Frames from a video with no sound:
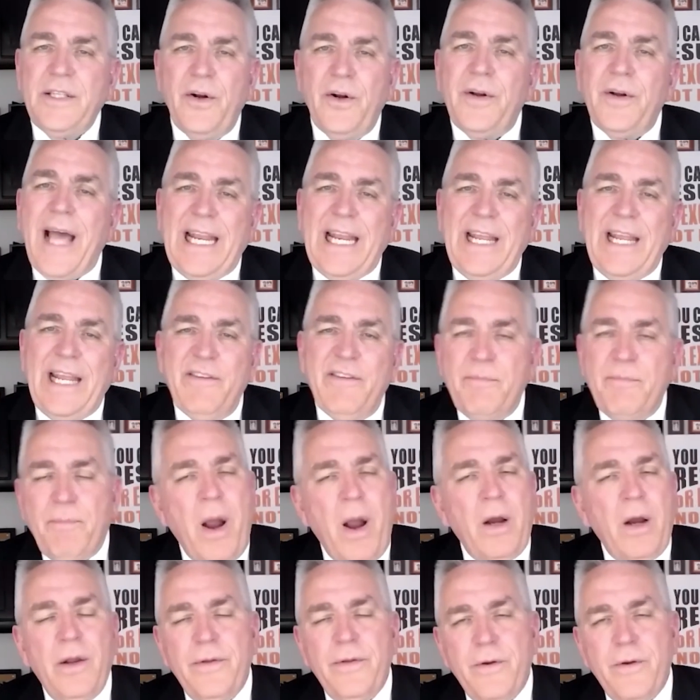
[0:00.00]
that are not even
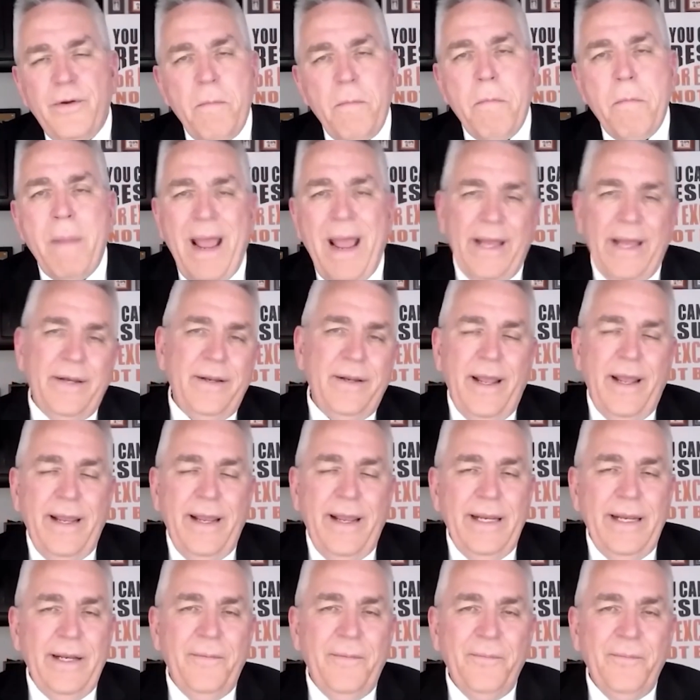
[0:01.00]
part of their
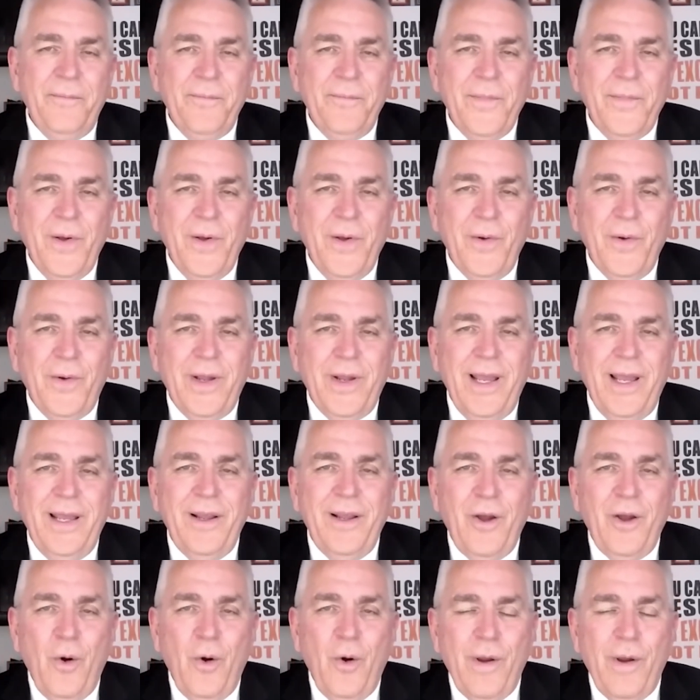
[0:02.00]
mandate,
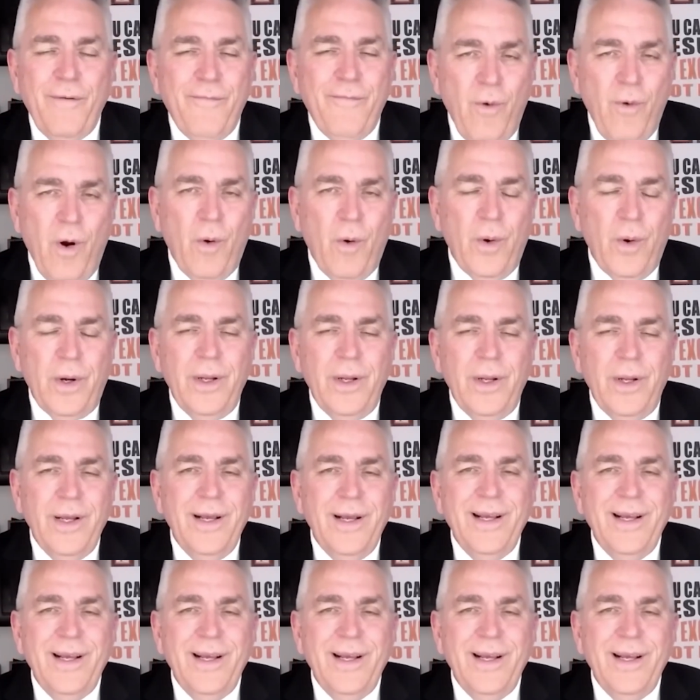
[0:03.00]
okay, going forward.